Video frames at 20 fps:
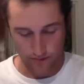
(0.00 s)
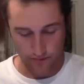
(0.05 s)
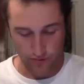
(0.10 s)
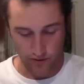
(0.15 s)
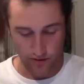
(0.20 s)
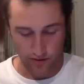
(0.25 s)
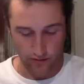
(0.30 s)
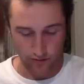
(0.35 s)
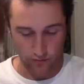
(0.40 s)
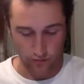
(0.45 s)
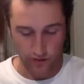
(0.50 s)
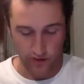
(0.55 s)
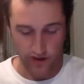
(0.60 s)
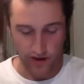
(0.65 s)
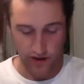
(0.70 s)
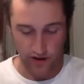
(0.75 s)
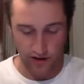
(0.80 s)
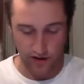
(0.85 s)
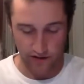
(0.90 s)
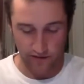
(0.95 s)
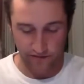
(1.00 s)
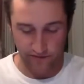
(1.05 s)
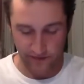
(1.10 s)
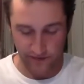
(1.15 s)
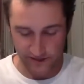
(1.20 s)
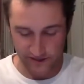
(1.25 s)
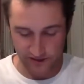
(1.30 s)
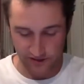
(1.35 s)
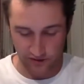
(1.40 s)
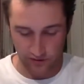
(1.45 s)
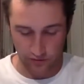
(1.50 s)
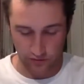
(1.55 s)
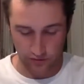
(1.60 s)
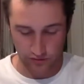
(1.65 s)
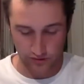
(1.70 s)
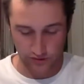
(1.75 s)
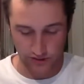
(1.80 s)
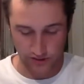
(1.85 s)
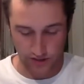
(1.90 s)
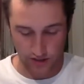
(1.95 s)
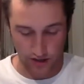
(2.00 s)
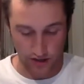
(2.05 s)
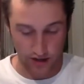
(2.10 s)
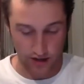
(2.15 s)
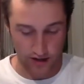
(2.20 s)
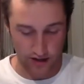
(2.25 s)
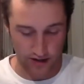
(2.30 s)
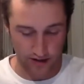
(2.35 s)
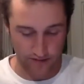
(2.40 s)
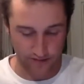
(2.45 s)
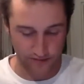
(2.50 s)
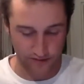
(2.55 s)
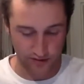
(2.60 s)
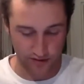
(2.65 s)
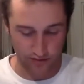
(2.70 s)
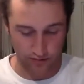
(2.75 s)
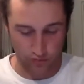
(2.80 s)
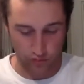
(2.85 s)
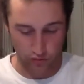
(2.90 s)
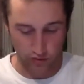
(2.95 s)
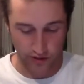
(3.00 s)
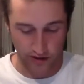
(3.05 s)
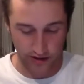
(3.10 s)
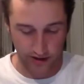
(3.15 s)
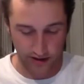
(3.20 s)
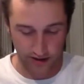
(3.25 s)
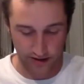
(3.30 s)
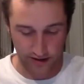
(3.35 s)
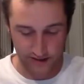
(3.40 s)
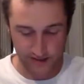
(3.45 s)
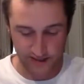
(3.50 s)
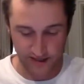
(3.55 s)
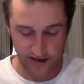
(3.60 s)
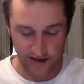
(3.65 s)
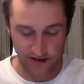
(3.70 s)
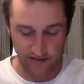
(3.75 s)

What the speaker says: But when an offense occurs to the point and its